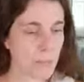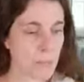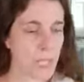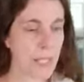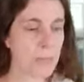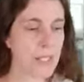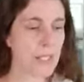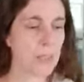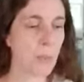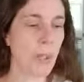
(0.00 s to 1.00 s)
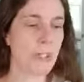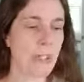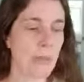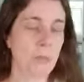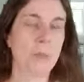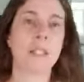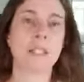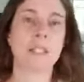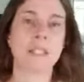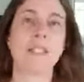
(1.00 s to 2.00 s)
if there's one that
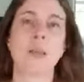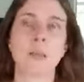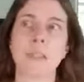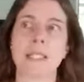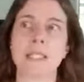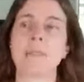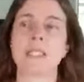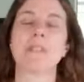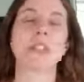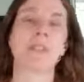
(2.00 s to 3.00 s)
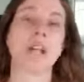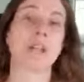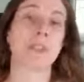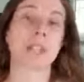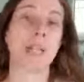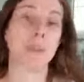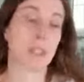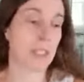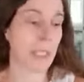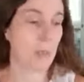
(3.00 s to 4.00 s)
works, it's specific for other
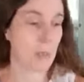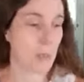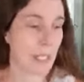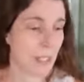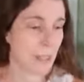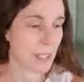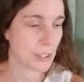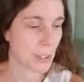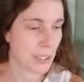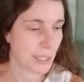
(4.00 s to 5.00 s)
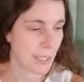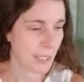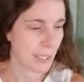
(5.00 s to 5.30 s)
languages. That would be kind of interesting.